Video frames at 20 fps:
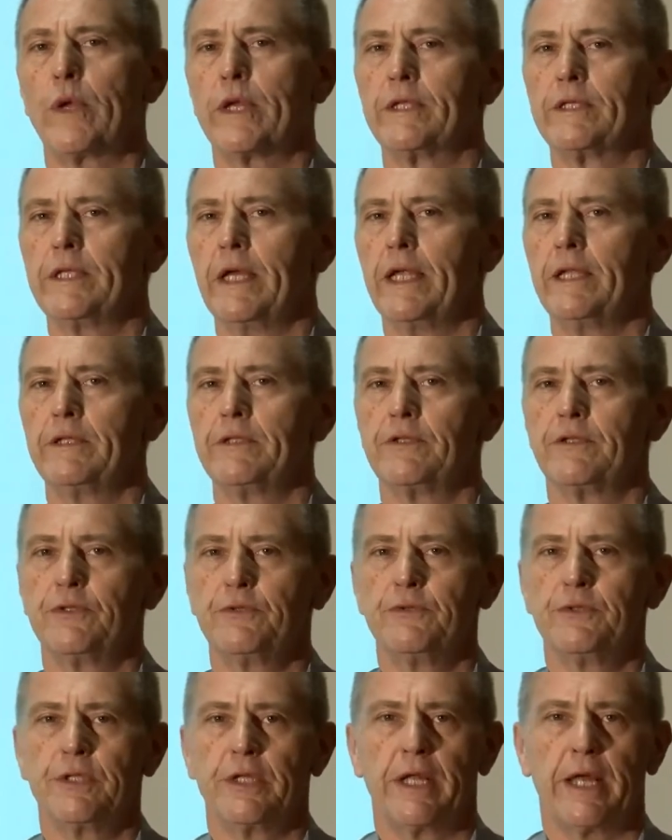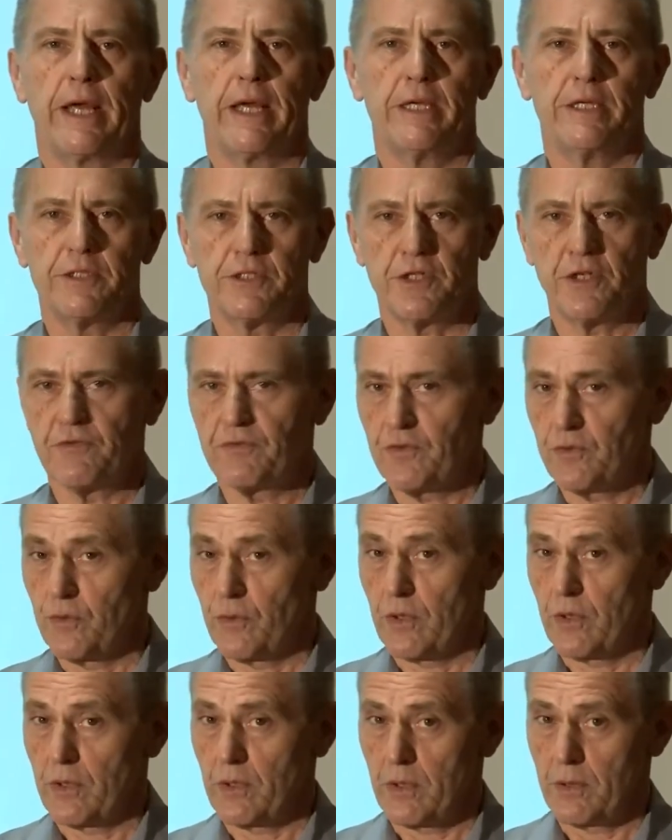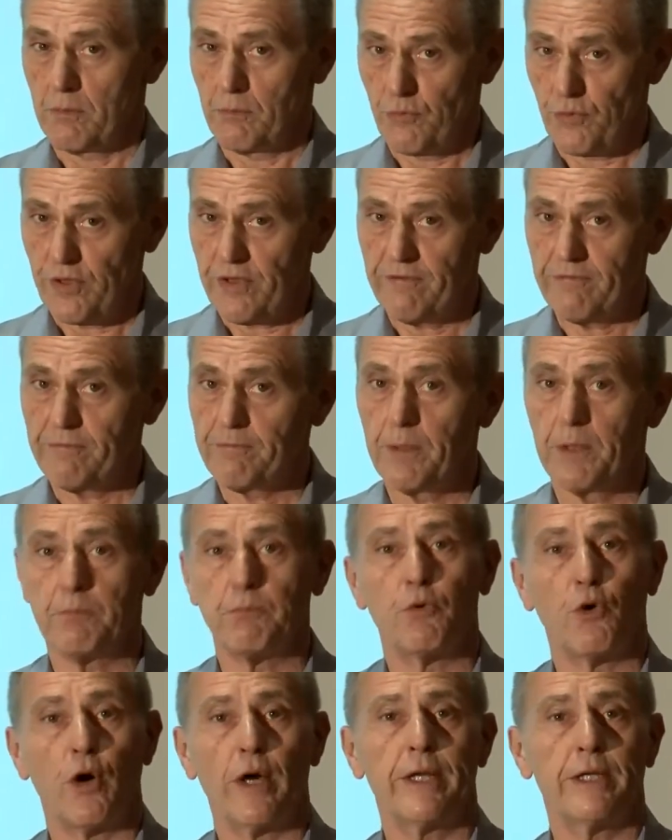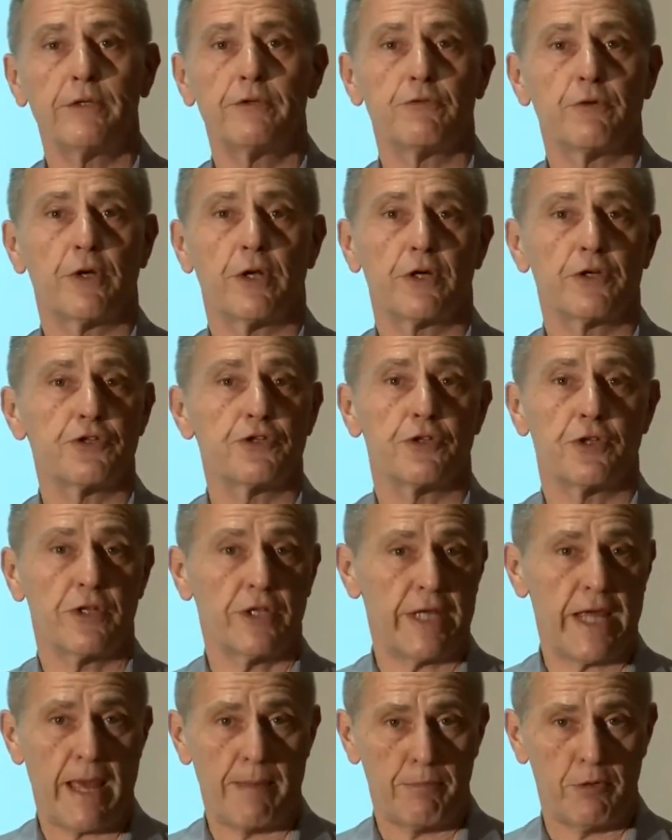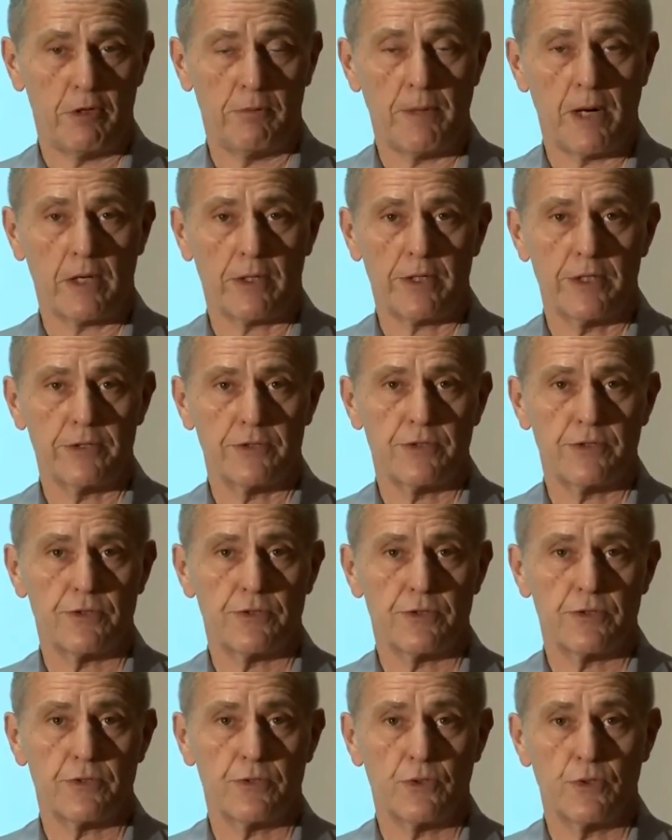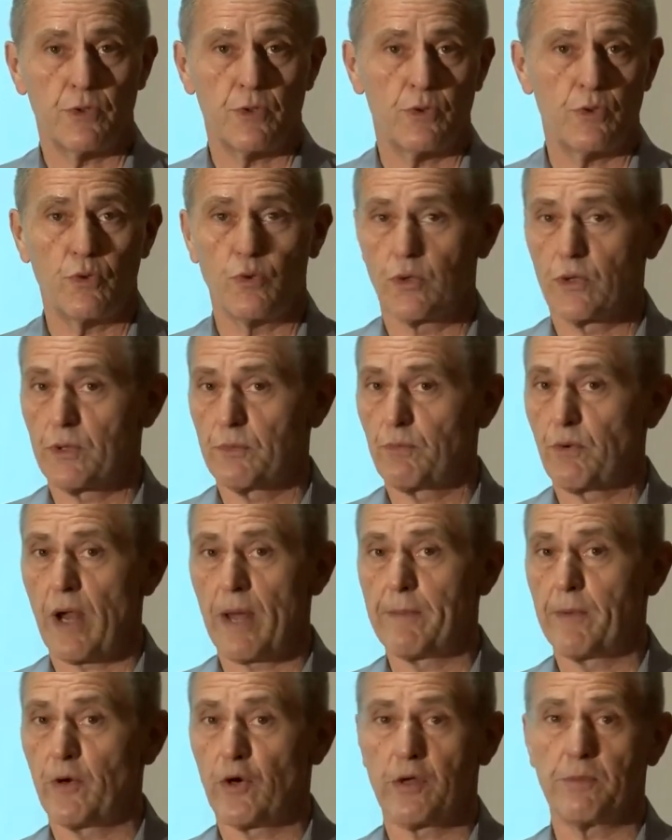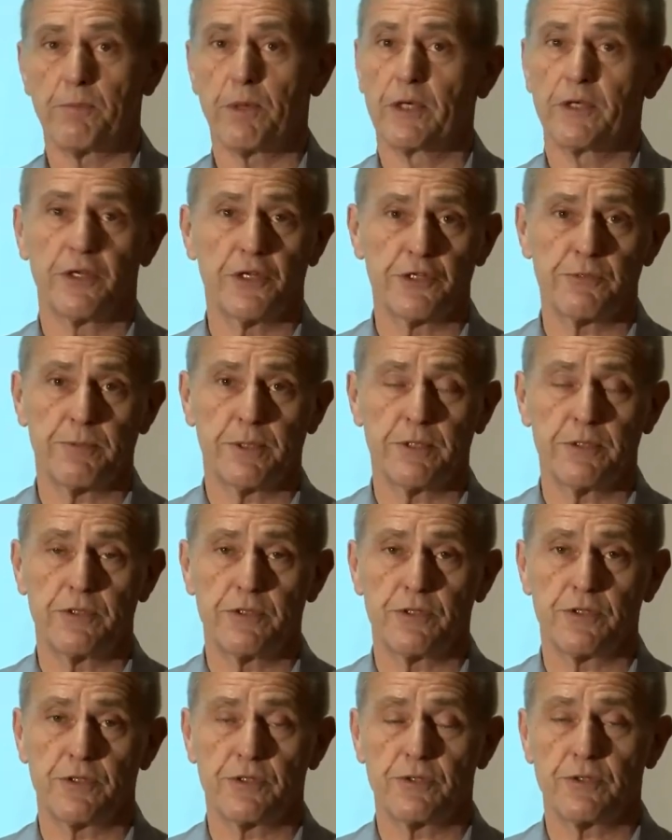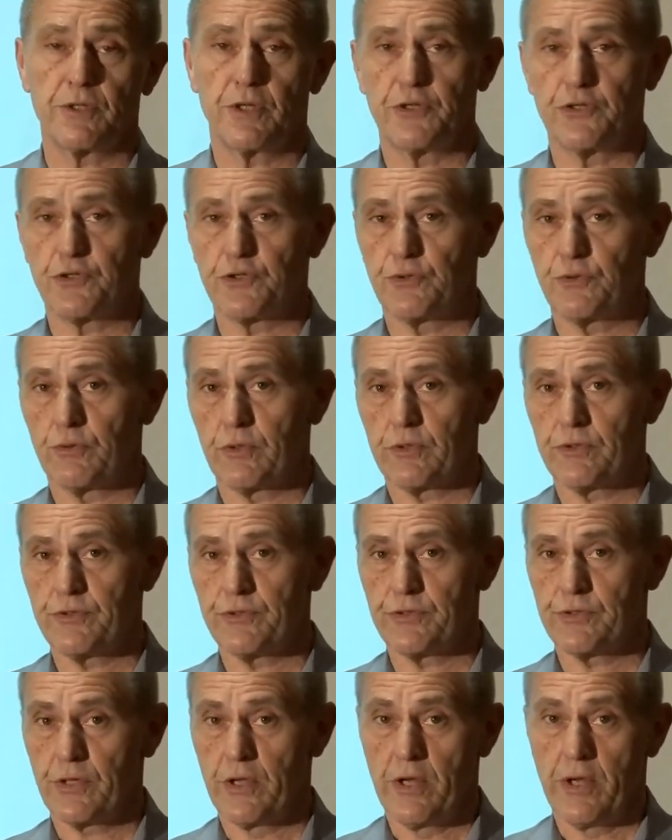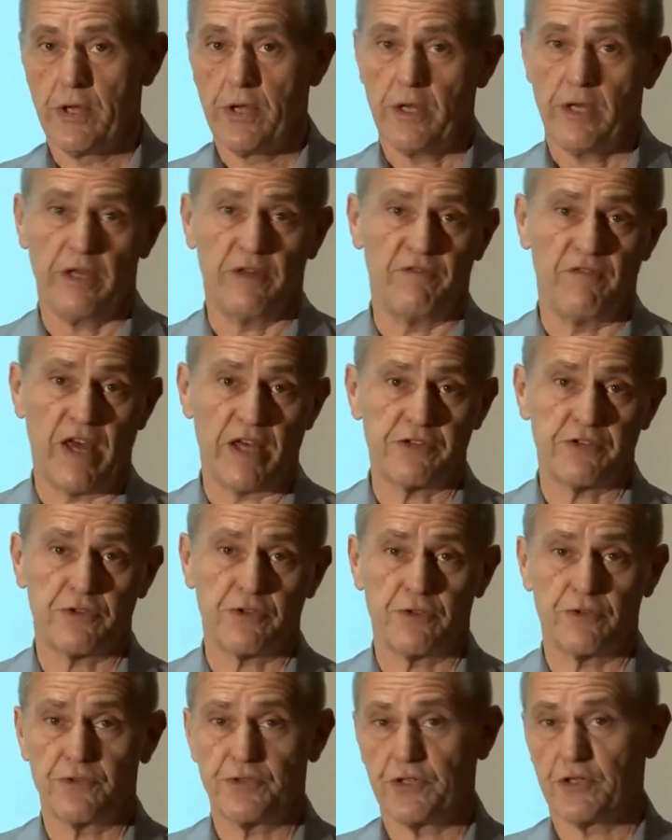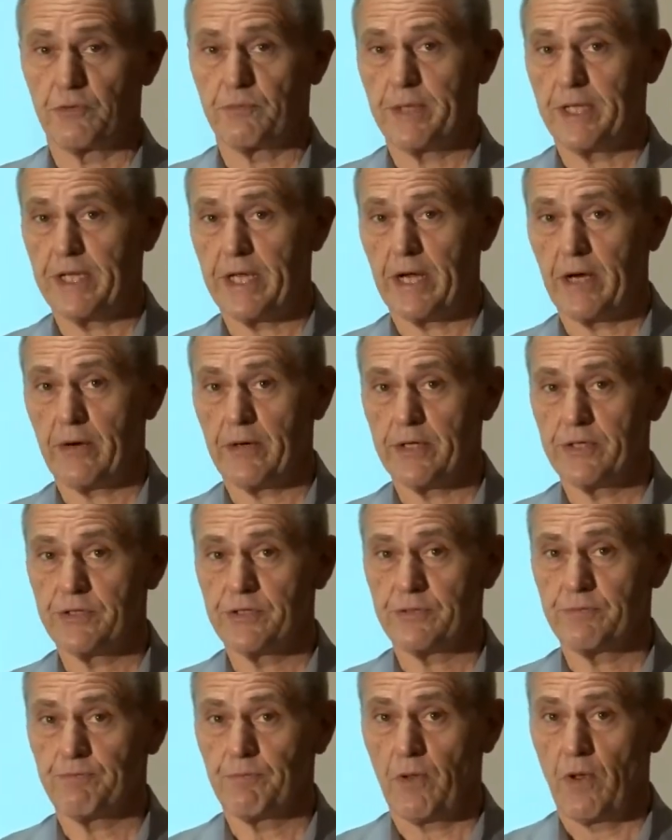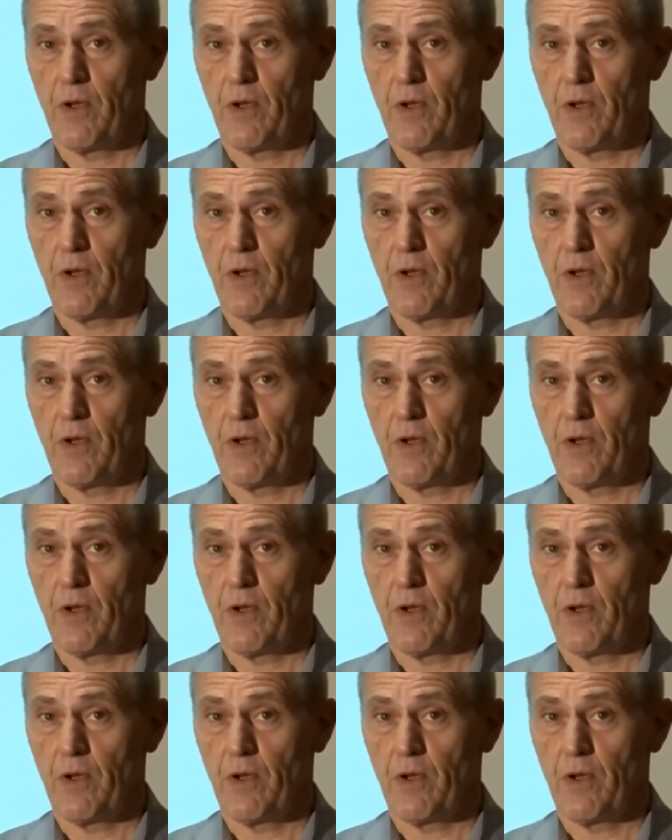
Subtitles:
we intend to do today is give you a brief but broad introduction to the capital markets, who are the primary participants, issuers, investors, intermediaries,